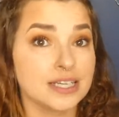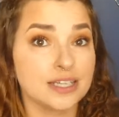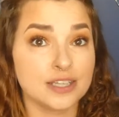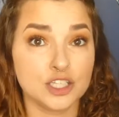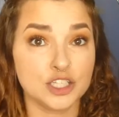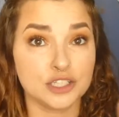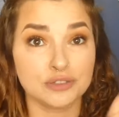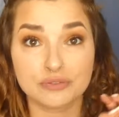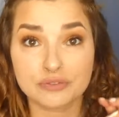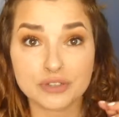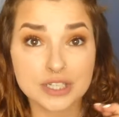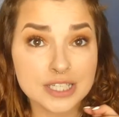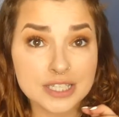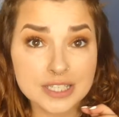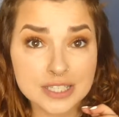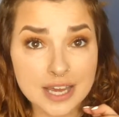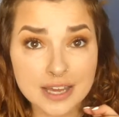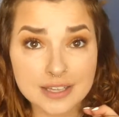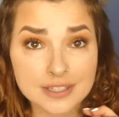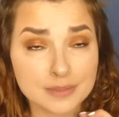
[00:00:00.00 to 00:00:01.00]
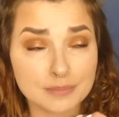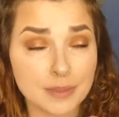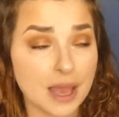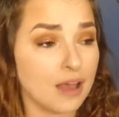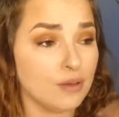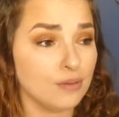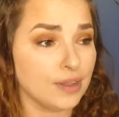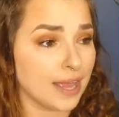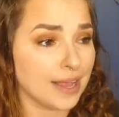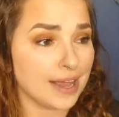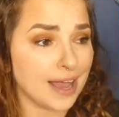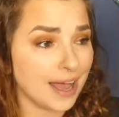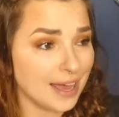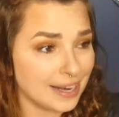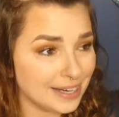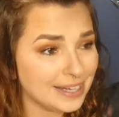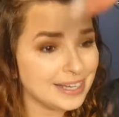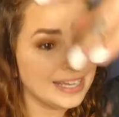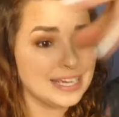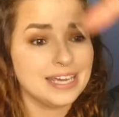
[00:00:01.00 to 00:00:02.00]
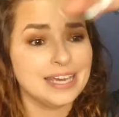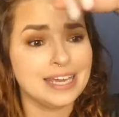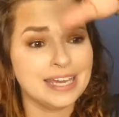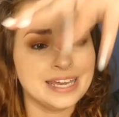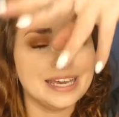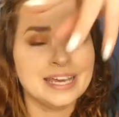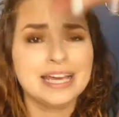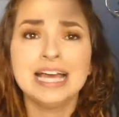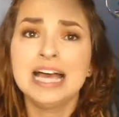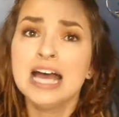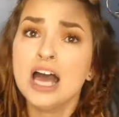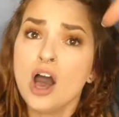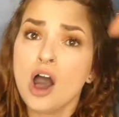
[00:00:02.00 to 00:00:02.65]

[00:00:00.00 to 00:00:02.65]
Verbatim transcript: the Jeffree Star smell, like honey,